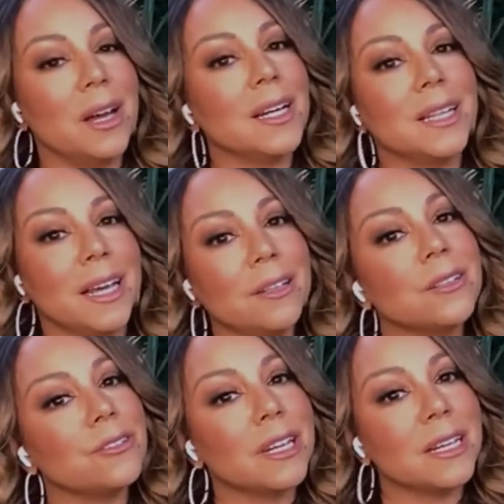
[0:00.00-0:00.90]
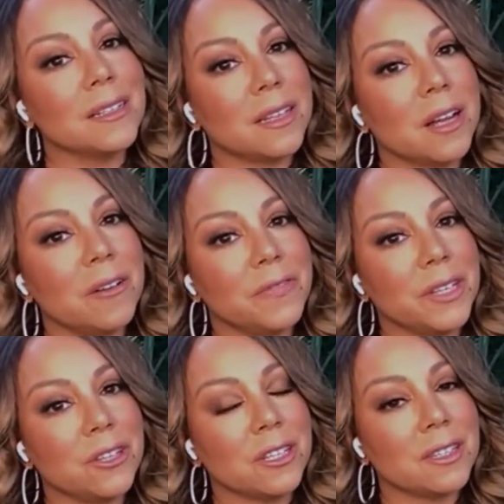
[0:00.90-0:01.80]
young in the industry and stuff,
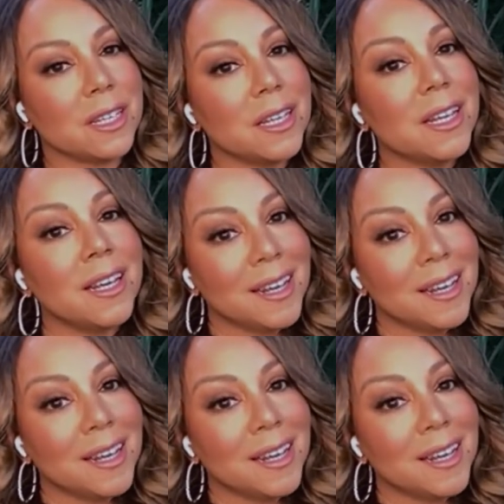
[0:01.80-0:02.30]
and just